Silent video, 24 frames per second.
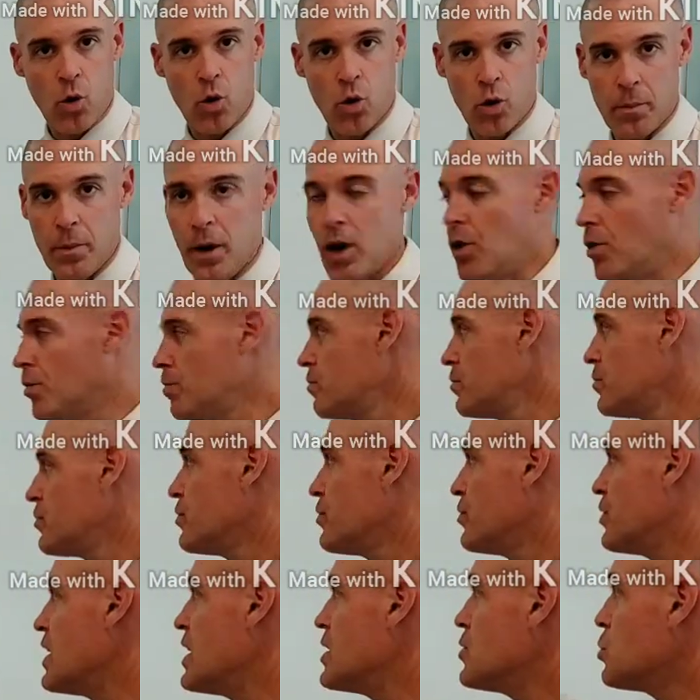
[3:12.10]
hormone.
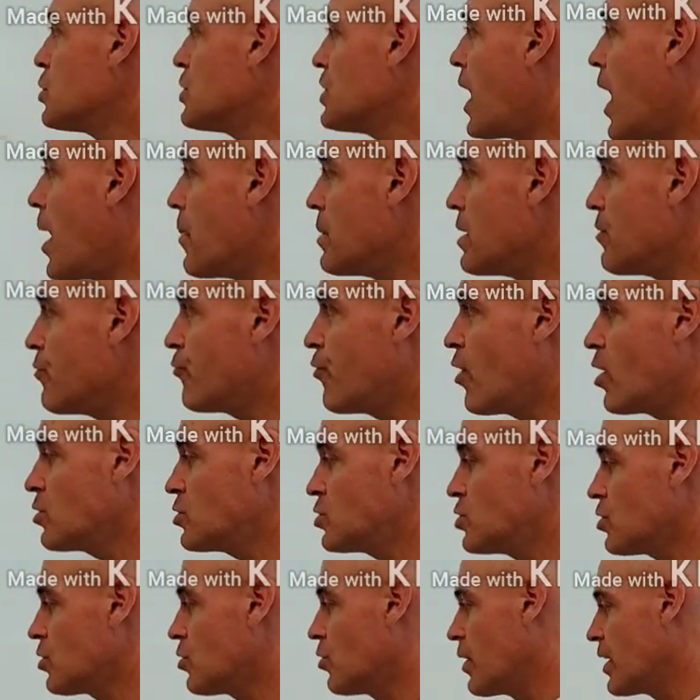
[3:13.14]
These would not be
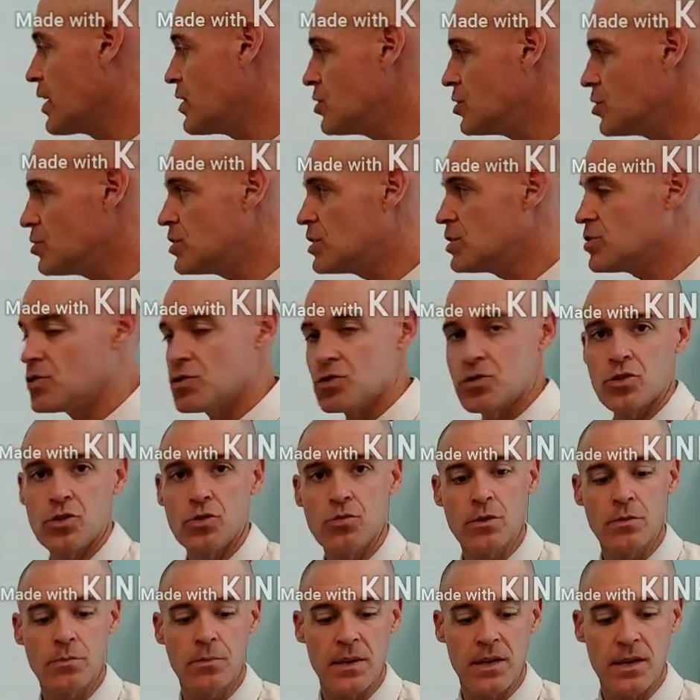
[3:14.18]
functional. Angiotensin 2
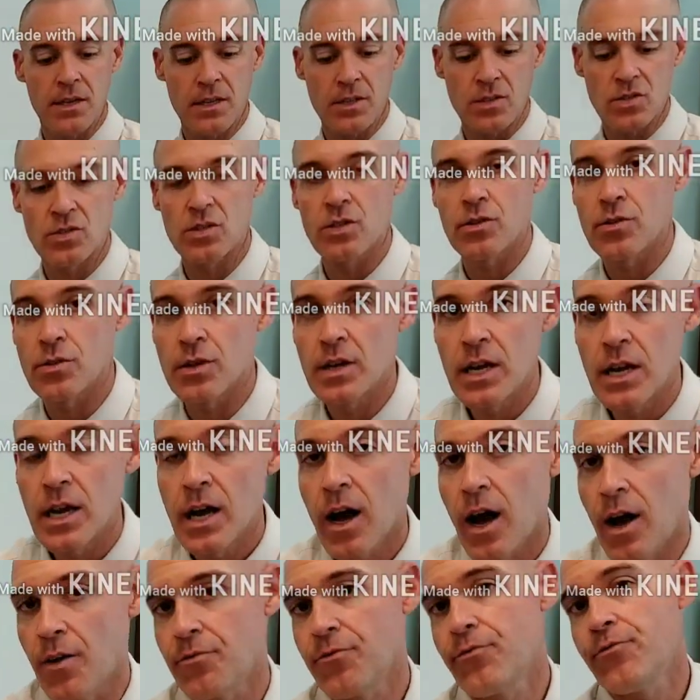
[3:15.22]
would be considered
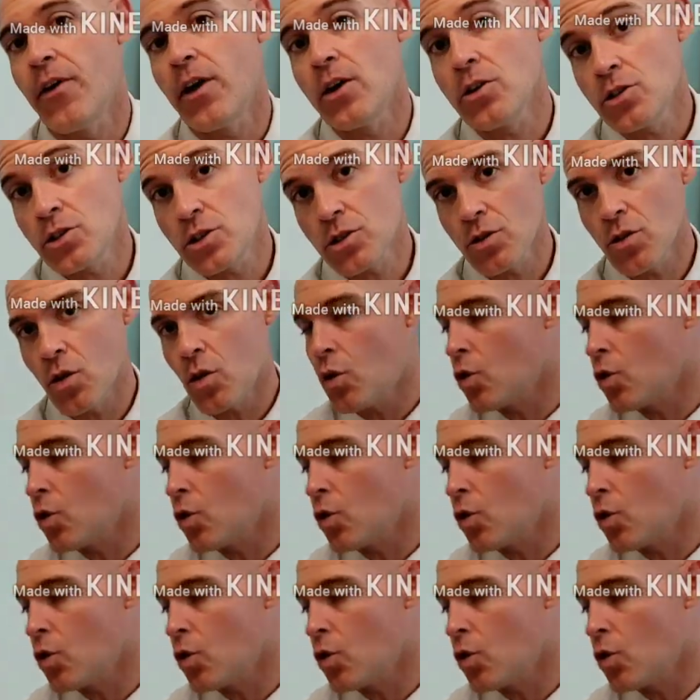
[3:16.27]
a functional